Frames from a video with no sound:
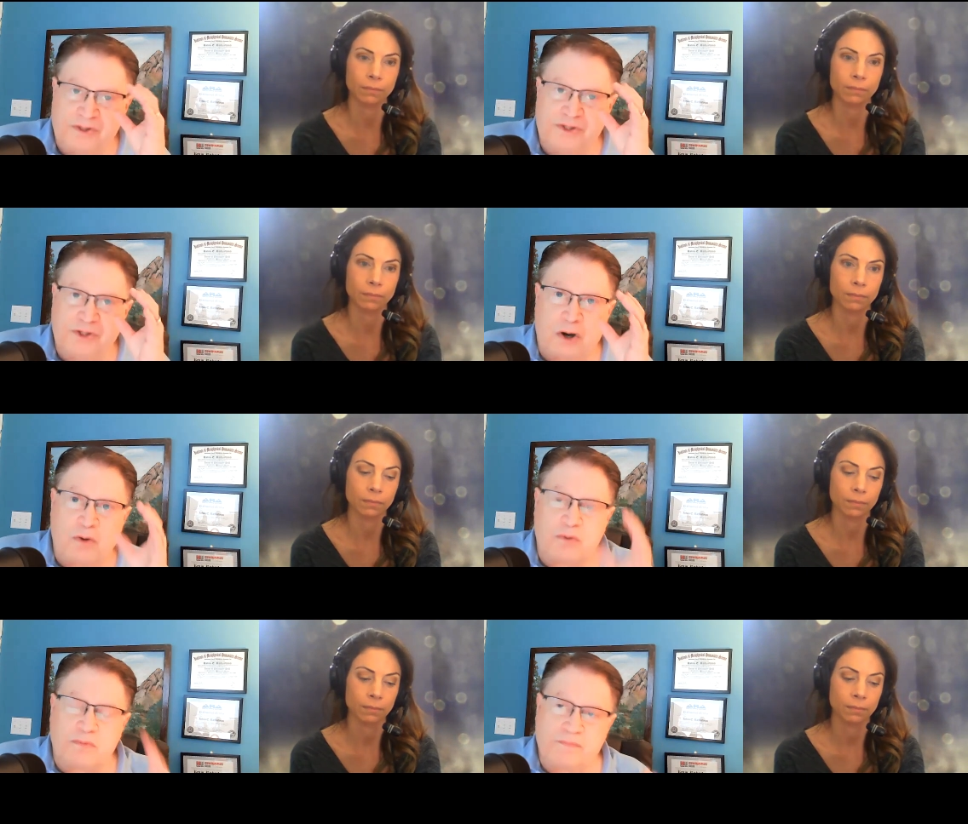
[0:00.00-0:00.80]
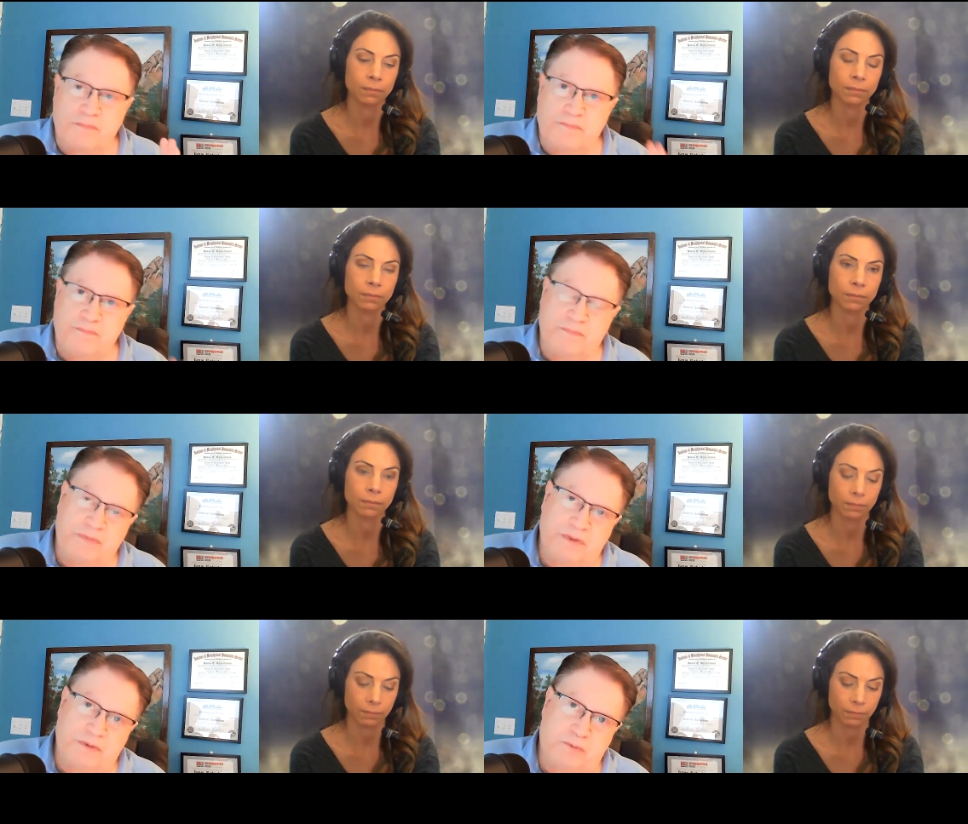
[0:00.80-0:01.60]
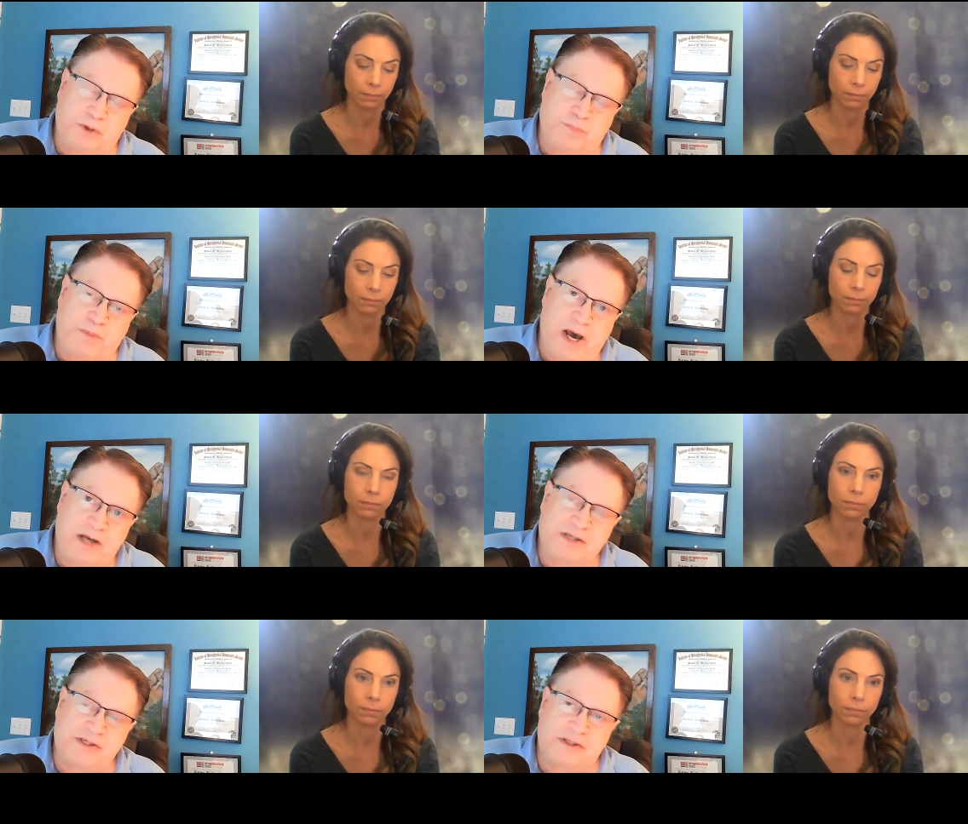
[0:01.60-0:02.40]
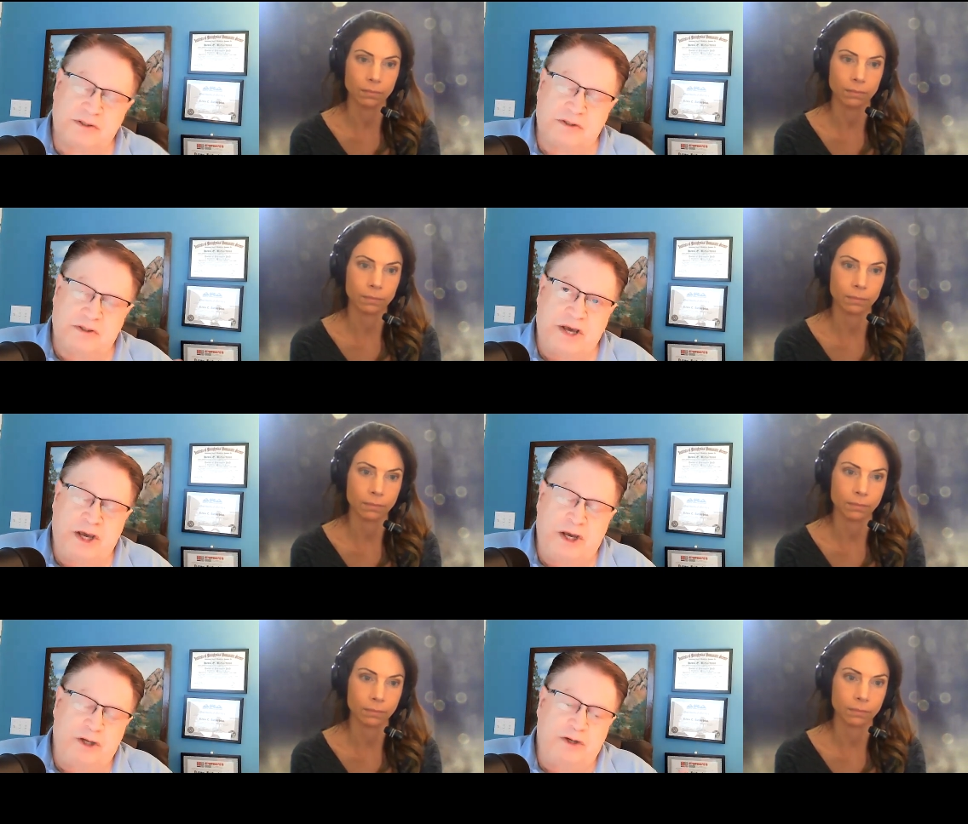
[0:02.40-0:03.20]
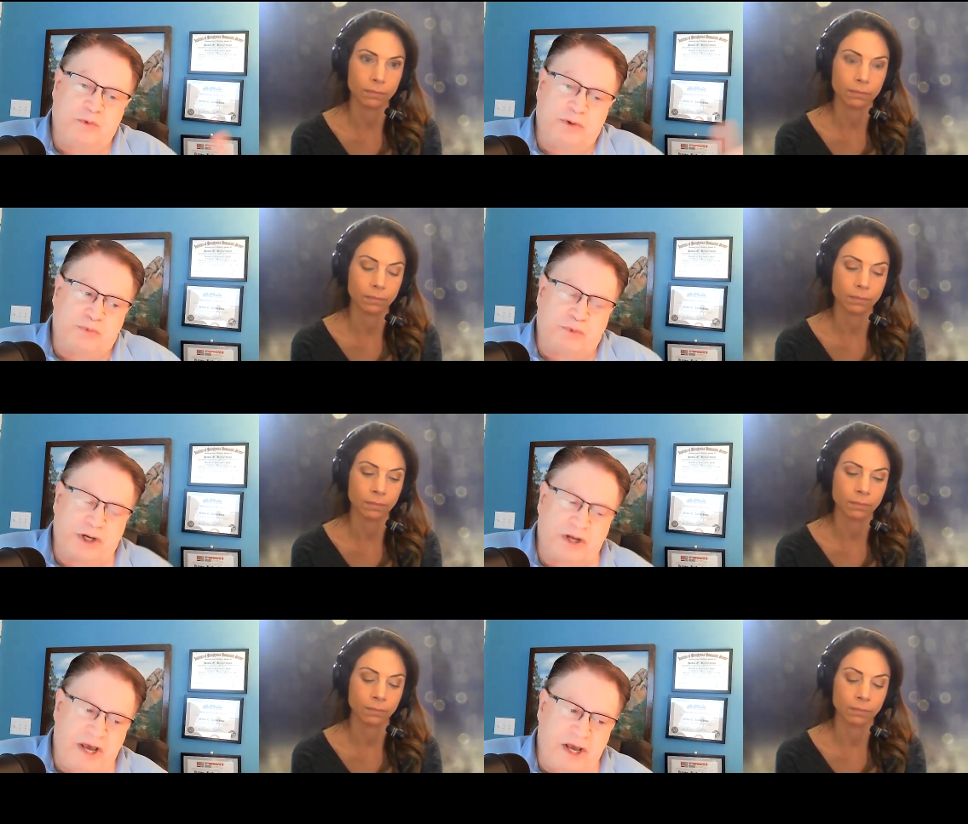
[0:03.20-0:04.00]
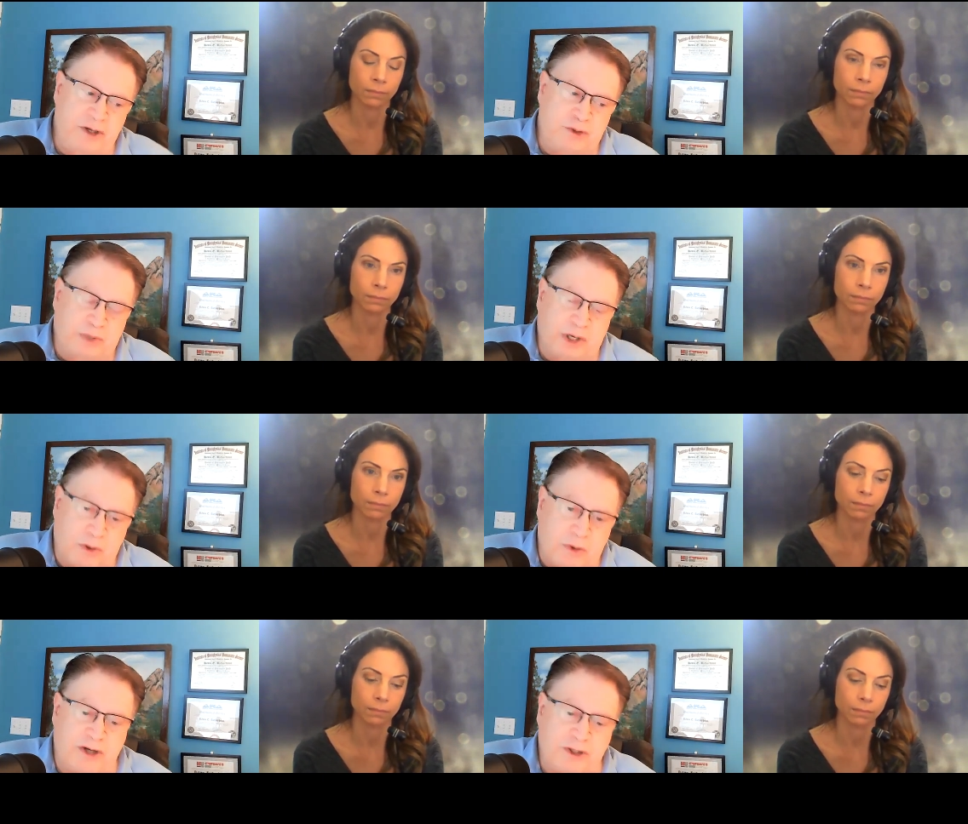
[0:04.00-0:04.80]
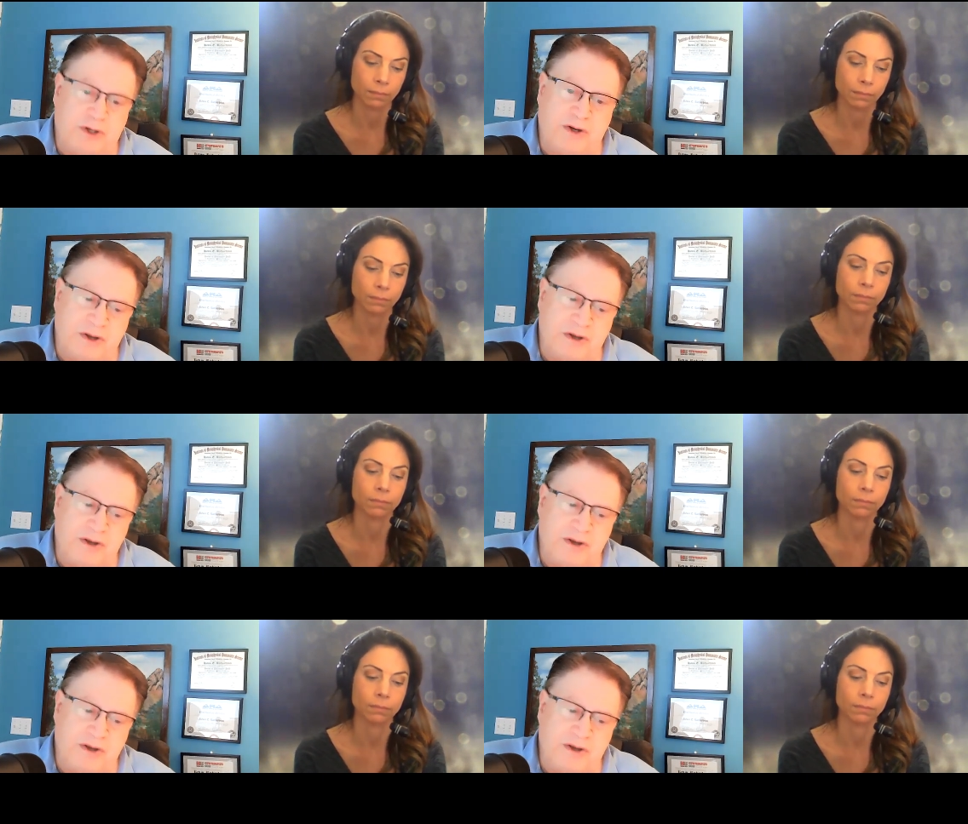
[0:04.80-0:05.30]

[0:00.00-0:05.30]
Speaker 1: So, with past age, with re- age regression,